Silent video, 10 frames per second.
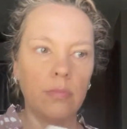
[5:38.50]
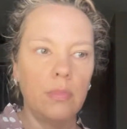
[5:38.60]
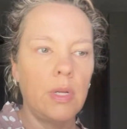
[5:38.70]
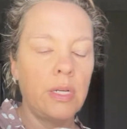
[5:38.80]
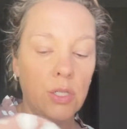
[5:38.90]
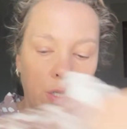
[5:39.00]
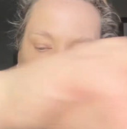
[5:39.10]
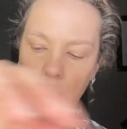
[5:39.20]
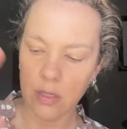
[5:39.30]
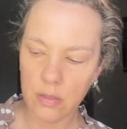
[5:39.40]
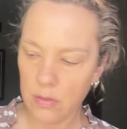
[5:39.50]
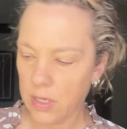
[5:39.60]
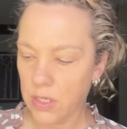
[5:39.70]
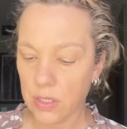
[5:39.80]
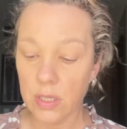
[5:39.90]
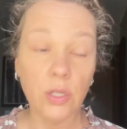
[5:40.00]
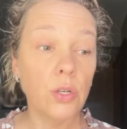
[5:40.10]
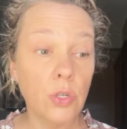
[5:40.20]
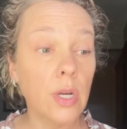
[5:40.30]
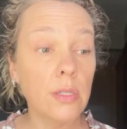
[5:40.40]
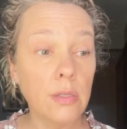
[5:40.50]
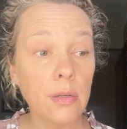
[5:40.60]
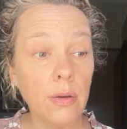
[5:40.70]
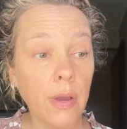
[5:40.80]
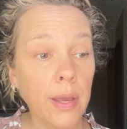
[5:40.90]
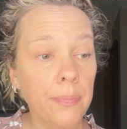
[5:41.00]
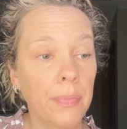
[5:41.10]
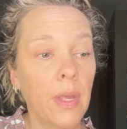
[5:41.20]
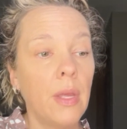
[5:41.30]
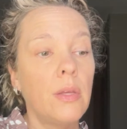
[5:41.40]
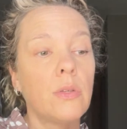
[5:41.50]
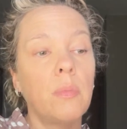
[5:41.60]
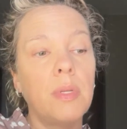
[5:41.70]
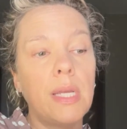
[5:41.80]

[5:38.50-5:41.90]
I just need you to trust. Okay, so I'm going to